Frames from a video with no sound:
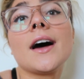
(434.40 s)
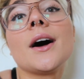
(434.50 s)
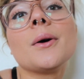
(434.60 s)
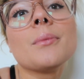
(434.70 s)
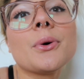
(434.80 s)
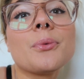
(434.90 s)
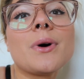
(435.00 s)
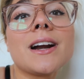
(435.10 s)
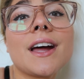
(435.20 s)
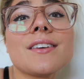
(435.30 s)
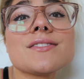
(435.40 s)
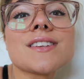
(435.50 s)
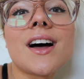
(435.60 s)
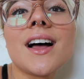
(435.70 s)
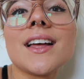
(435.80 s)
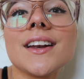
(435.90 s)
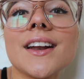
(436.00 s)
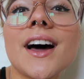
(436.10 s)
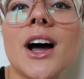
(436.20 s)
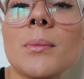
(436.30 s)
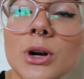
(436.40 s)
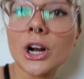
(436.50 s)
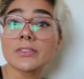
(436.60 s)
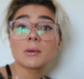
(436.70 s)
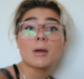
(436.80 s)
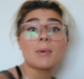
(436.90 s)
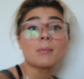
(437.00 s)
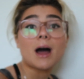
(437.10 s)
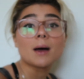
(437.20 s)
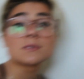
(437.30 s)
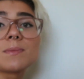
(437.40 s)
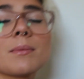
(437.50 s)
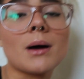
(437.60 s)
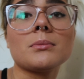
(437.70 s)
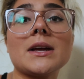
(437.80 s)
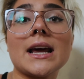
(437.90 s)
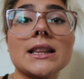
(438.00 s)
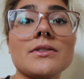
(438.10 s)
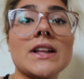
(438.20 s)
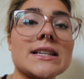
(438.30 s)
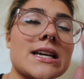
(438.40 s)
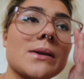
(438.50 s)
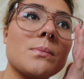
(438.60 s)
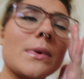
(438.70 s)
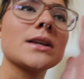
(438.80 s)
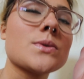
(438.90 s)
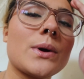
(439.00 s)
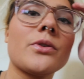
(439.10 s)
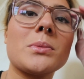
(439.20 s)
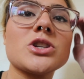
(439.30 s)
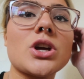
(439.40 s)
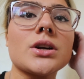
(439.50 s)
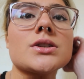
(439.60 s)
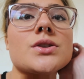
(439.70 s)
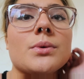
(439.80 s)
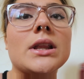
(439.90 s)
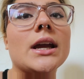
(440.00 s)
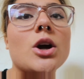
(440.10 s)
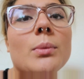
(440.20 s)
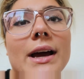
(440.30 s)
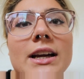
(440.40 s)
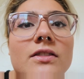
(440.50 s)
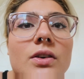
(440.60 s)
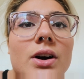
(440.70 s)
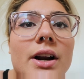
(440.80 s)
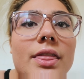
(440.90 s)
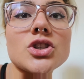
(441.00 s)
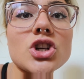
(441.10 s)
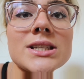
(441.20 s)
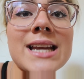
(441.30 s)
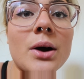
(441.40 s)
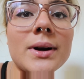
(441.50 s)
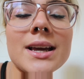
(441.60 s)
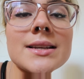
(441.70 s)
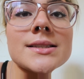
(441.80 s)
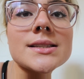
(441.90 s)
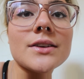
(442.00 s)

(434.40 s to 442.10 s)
Um, what I've done, um, currently I'm at my mom's. My mom and my dad live like 10 minutes away from each other, so we like go back and forth. It's just how it is.